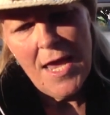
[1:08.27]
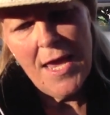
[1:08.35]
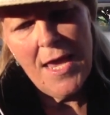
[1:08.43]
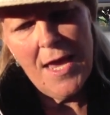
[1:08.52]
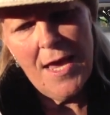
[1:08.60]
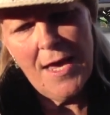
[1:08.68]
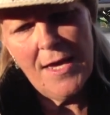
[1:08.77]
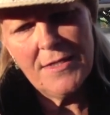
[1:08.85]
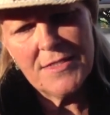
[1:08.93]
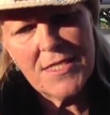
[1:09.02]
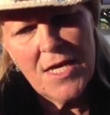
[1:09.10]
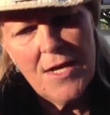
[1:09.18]

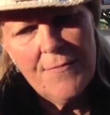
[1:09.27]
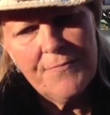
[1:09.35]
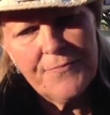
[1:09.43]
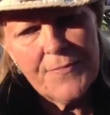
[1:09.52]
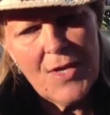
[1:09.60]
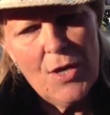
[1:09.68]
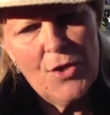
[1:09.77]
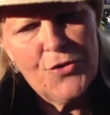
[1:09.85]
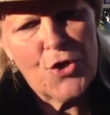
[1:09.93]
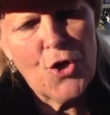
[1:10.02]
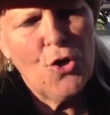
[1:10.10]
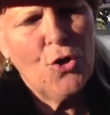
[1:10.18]
and
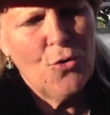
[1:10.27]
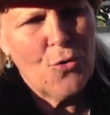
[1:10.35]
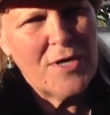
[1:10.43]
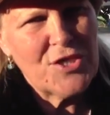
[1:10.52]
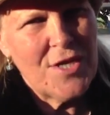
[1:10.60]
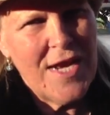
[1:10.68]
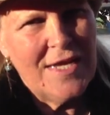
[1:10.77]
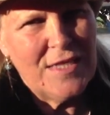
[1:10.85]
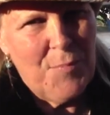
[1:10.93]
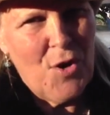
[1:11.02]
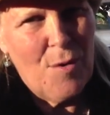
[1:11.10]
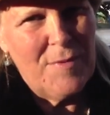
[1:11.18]
the girl who originally had the
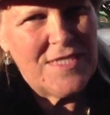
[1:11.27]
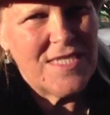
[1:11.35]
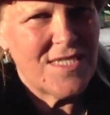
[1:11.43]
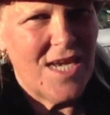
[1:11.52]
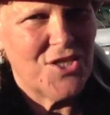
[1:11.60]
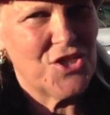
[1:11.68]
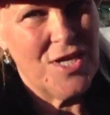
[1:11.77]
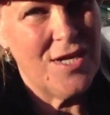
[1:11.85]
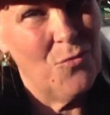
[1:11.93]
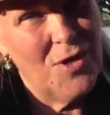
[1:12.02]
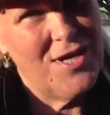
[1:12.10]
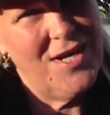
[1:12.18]
permit decided she
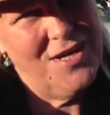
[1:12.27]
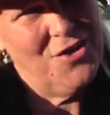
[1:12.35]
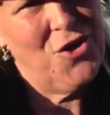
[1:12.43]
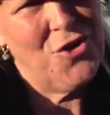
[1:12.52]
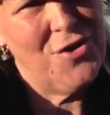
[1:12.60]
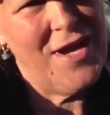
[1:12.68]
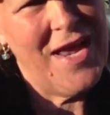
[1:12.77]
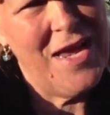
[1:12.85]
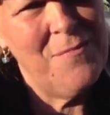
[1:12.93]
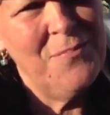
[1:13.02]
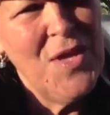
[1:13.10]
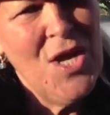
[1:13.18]
didn't want it in her
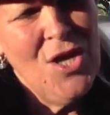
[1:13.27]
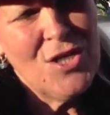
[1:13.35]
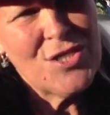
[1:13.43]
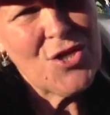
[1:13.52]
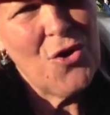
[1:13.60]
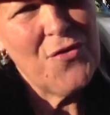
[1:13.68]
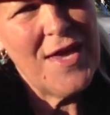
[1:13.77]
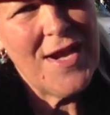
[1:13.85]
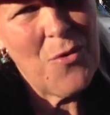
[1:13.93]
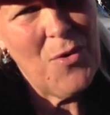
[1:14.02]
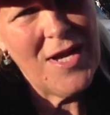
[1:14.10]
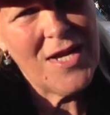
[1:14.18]
name. So then
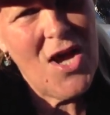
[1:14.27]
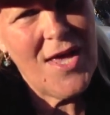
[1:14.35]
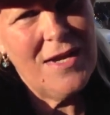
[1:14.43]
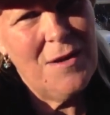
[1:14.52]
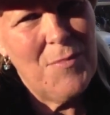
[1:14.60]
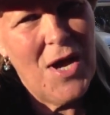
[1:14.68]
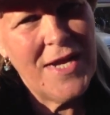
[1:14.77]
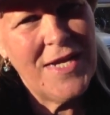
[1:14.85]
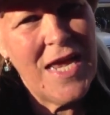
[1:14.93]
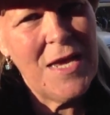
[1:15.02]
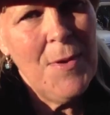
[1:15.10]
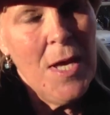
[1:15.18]
I went and got it in my
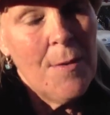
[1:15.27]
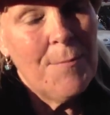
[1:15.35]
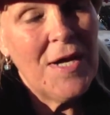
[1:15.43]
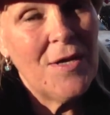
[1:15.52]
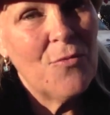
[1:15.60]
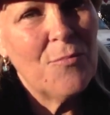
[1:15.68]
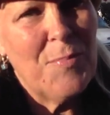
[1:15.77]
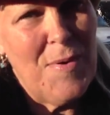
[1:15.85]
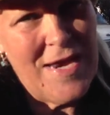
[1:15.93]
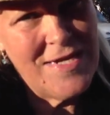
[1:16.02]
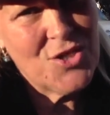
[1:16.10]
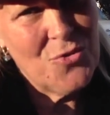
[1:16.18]
name. But
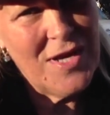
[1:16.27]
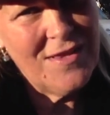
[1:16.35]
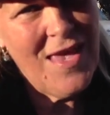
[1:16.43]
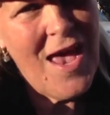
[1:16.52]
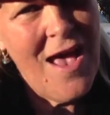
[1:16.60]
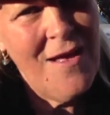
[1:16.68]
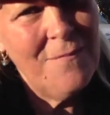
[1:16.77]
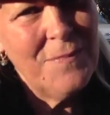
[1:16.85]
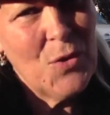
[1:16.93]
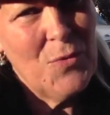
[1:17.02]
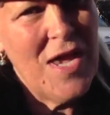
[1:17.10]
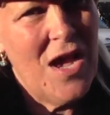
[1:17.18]
by doing that,
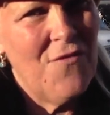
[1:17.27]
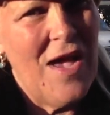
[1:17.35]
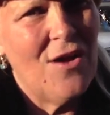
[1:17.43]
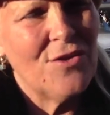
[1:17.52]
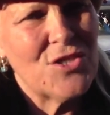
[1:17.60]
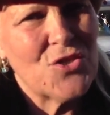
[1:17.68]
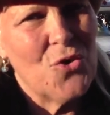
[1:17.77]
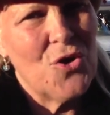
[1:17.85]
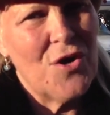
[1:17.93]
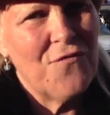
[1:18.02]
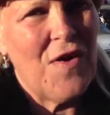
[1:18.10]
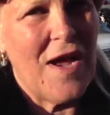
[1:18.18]
we have
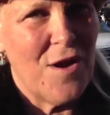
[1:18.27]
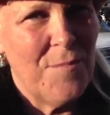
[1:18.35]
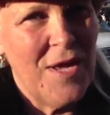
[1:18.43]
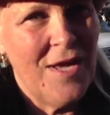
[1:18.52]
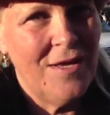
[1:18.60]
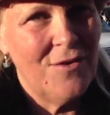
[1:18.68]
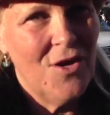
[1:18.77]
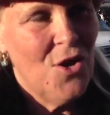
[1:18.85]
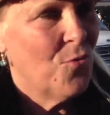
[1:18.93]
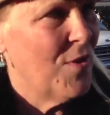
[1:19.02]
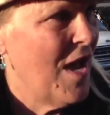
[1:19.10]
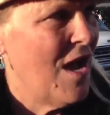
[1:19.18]
outdoor fire pit.
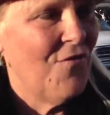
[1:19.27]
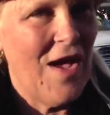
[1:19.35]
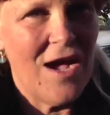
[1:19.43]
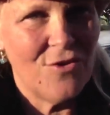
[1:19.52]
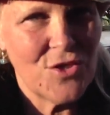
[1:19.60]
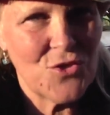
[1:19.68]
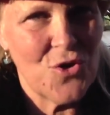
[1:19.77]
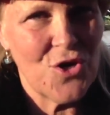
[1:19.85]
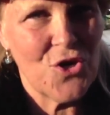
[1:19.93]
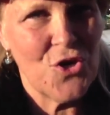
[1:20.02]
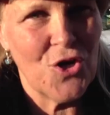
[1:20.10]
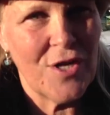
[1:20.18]
We have outdoor
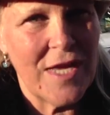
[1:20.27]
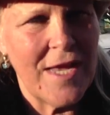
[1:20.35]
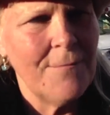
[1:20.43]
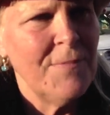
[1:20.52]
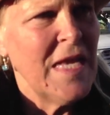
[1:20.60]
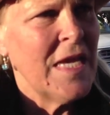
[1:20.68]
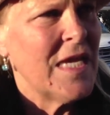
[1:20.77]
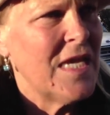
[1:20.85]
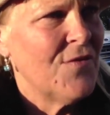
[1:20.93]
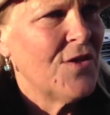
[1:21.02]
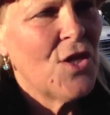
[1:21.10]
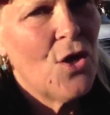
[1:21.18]
cooking.
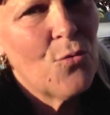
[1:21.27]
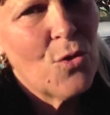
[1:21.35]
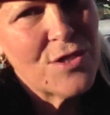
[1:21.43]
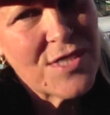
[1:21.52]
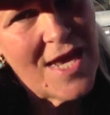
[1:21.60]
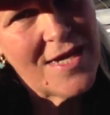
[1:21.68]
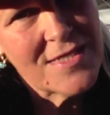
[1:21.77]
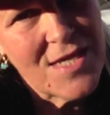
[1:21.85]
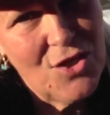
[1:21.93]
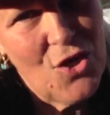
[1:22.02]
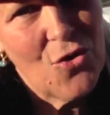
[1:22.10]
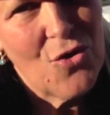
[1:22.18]
Even though Rosetta's, a
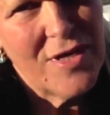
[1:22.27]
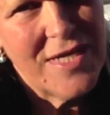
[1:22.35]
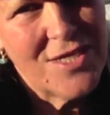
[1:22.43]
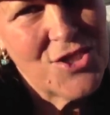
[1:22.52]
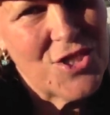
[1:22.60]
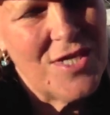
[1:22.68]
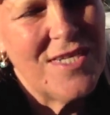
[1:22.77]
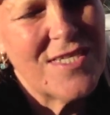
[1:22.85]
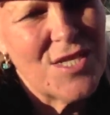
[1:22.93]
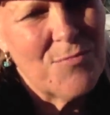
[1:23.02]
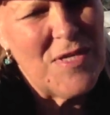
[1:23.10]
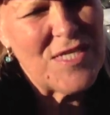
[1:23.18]
local kitchen,
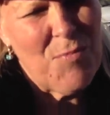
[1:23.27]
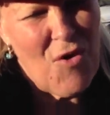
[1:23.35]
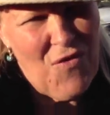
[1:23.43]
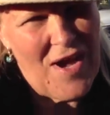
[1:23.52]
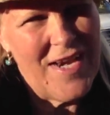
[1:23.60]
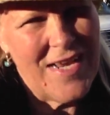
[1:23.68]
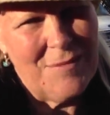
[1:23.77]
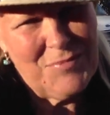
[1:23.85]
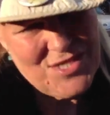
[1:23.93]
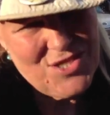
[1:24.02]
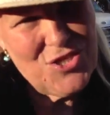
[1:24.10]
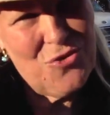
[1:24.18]
is providing up
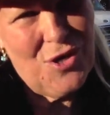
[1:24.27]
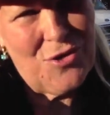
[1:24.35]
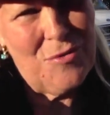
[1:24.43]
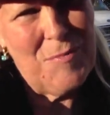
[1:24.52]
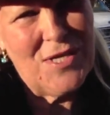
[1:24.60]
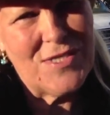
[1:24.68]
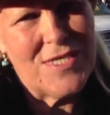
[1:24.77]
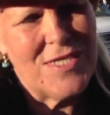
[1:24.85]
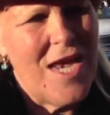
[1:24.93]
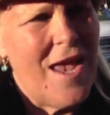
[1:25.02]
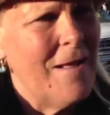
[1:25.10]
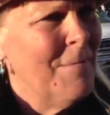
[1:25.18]
to 200 meals a
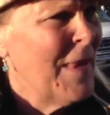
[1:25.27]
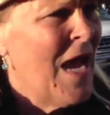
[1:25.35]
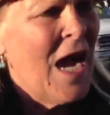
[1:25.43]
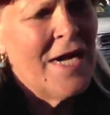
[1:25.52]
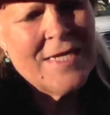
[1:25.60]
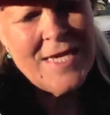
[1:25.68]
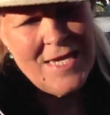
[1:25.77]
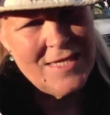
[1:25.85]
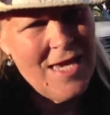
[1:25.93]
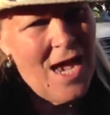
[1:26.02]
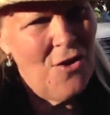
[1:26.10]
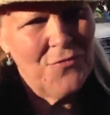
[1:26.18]
day, I can't
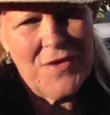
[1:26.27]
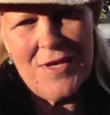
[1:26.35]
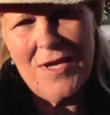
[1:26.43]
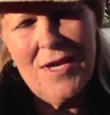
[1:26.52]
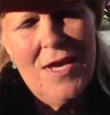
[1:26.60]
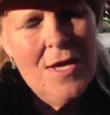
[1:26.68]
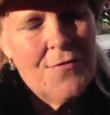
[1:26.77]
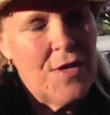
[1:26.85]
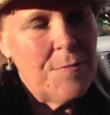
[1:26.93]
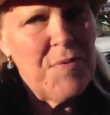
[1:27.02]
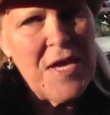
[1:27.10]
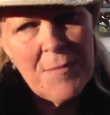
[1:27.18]
count the
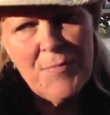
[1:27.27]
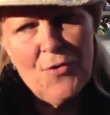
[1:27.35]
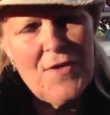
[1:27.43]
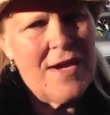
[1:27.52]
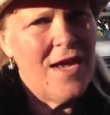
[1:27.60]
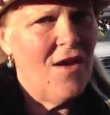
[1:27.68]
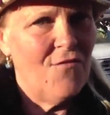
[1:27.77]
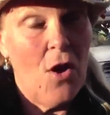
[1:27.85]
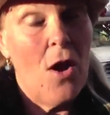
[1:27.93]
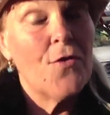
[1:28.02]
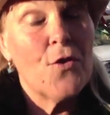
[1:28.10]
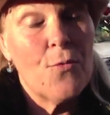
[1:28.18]
people that have
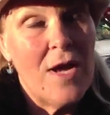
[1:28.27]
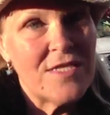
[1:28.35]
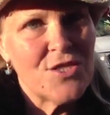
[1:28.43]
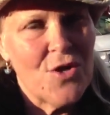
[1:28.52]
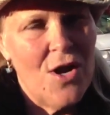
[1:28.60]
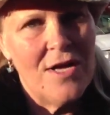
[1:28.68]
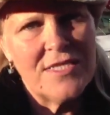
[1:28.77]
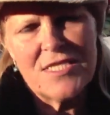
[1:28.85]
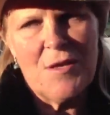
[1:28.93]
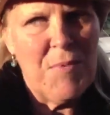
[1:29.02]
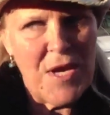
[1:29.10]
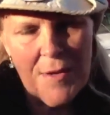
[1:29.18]
other restaurants,
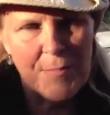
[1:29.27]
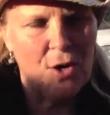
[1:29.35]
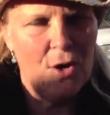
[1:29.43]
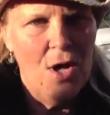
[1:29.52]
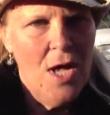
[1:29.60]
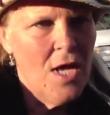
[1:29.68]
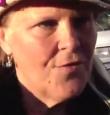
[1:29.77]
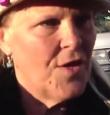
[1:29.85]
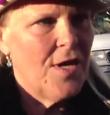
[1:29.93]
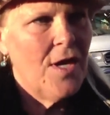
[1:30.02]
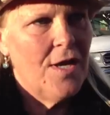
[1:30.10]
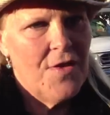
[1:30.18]
the people,
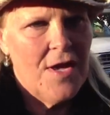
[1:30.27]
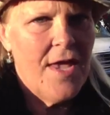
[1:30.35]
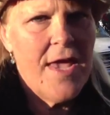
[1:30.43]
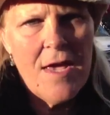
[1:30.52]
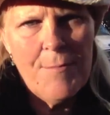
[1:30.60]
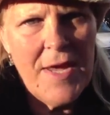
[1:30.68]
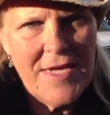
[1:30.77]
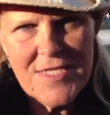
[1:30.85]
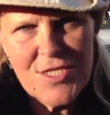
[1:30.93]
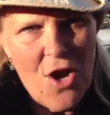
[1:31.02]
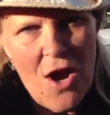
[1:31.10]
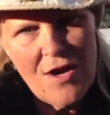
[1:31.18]
the handmade
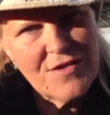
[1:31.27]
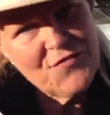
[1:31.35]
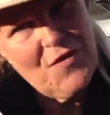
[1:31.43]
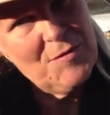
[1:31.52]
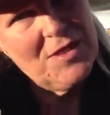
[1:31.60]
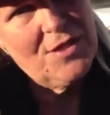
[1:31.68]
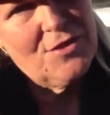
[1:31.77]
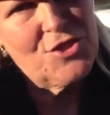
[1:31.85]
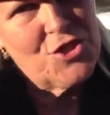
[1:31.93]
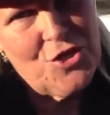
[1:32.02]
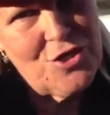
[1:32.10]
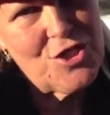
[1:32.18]
scarves from the little
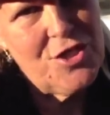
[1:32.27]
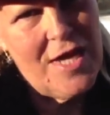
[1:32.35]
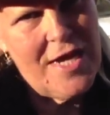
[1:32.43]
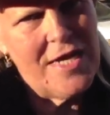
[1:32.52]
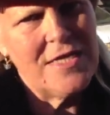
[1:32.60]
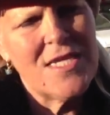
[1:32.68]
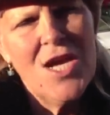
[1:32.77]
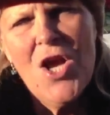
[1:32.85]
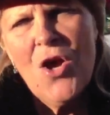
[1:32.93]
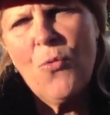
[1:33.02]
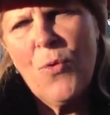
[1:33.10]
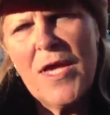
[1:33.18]
church ladies.
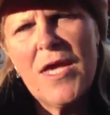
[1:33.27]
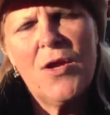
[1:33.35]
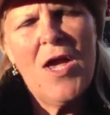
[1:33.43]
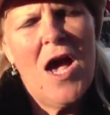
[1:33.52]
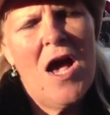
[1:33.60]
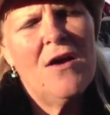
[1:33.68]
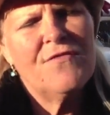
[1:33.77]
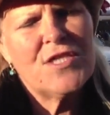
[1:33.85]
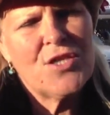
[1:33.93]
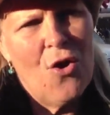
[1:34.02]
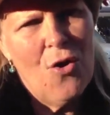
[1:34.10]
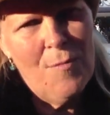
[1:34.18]
We have
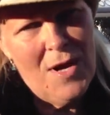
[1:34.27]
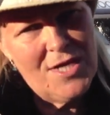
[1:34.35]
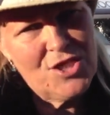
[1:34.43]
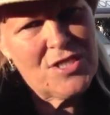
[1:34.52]
so much